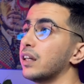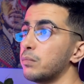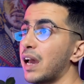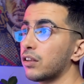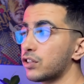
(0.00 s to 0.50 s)
get
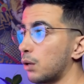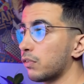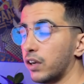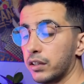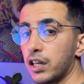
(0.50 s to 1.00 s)
back to
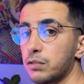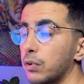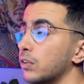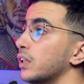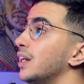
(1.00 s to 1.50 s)
Shopify
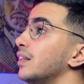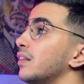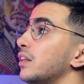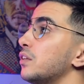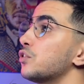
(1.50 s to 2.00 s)
dashboard
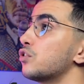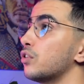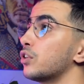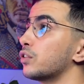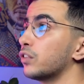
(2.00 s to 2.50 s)
then
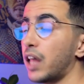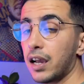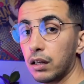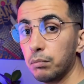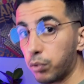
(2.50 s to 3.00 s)
search for
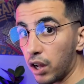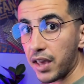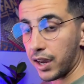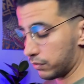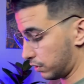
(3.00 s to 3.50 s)
that
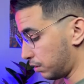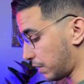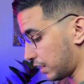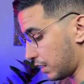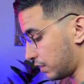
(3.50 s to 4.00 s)
product. In
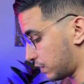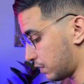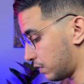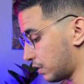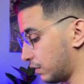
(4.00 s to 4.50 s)
my case,
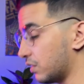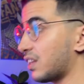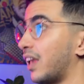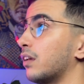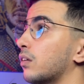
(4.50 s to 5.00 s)
as I said, it's
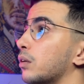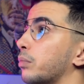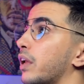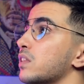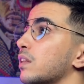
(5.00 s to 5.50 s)
anchor
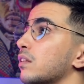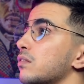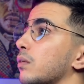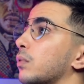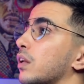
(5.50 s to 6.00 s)
bracelet.
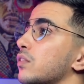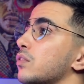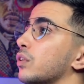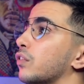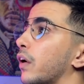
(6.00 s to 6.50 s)
So I'm gonna
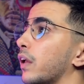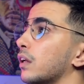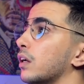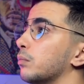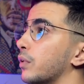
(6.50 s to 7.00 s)
search for
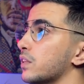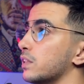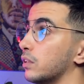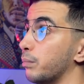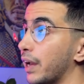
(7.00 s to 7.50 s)
anchor
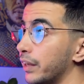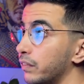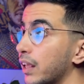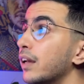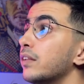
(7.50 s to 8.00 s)
bracelet
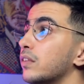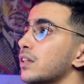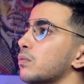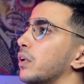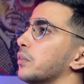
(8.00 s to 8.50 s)
man,
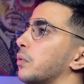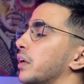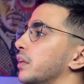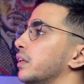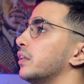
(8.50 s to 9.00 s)
this one
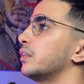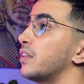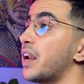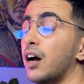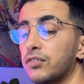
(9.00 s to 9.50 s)
right here.
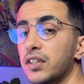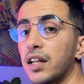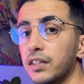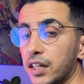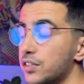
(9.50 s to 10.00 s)
Then after
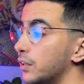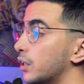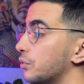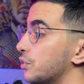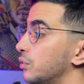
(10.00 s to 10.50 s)
that, the next thing you're
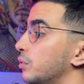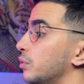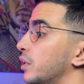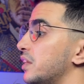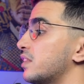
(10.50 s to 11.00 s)
going to
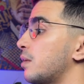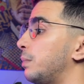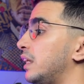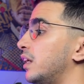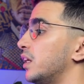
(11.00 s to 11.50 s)
do is
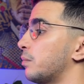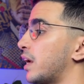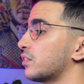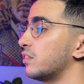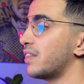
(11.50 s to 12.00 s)
simply head
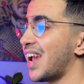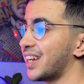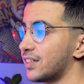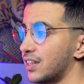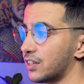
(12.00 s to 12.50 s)
back to
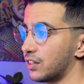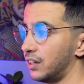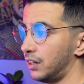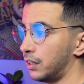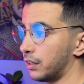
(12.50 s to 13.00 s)
tag section
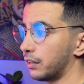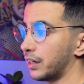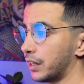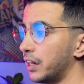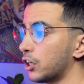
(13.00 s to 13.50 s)
in here
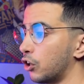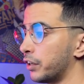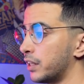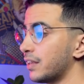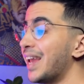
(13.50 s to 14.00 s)
and click
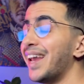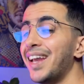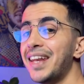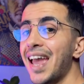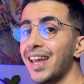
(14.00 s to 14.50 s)
on it
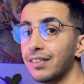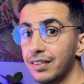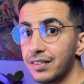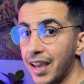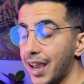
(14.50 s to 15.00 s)
and add
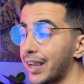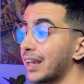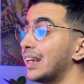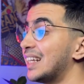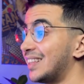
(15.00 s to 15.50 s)
the tag
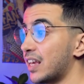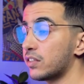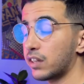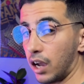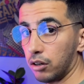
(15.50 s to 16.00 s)

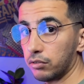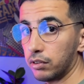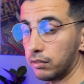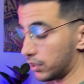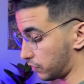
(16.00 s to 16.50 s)
discount.
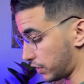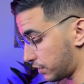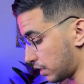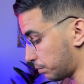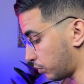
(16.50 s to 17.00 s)
That's very
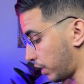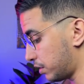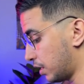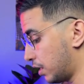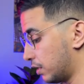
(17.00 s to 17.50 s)
simple, right?
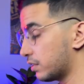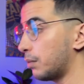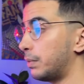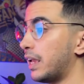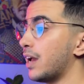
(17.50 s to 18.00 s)

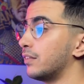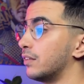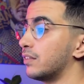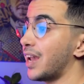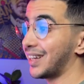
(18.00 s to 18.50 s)
Simply add the
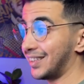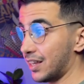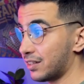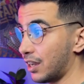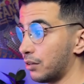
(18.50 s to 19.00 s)
tag
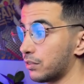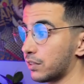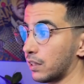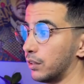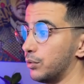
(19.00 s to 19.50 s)
discount,
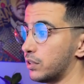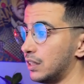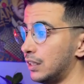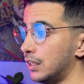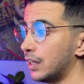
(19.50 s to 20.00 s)
just like you
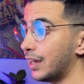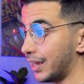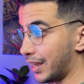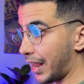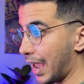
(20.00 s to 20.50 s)
see
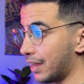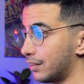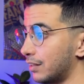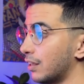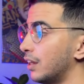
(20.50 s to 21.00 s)
and add
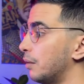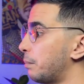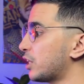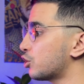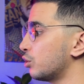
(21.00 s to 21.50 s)
it.
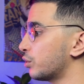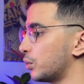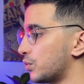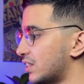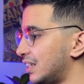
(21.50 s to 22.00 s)
Make sure
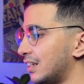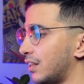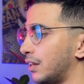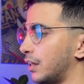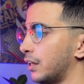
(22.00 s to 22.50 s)
you see it
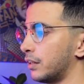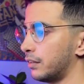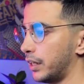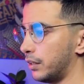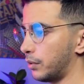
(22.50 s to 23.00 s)
in here.
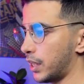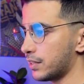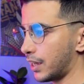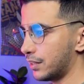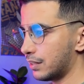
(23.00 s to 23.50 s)
Here it is,
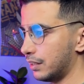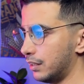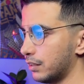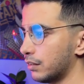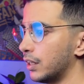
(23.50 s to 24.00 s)
I see
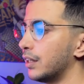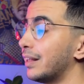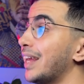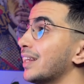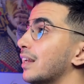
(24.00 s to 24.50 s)
it.
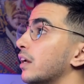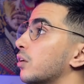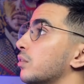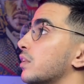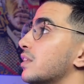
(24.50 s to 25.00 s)
Then click
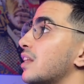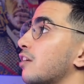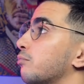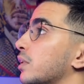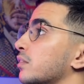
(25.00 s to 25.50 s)
on the
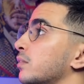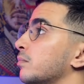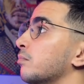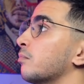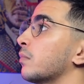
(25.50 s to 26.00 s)
save button
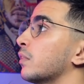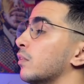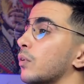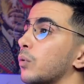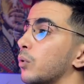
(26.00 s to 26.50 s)

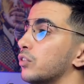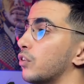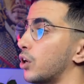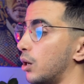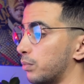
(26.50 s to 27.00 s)
wait for
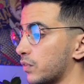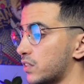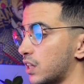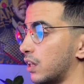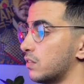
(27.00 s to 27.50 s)
a couple of
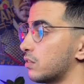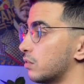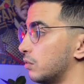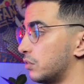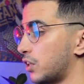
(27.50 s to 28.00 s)
seconds
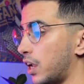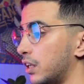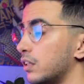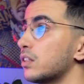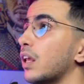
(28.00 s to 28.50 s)
to
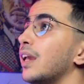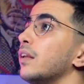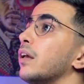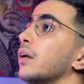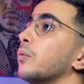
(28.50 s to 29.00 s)
change
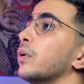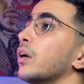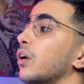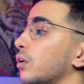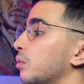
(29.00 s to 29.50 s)
and here we
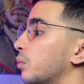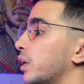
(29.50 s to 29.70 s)
go we're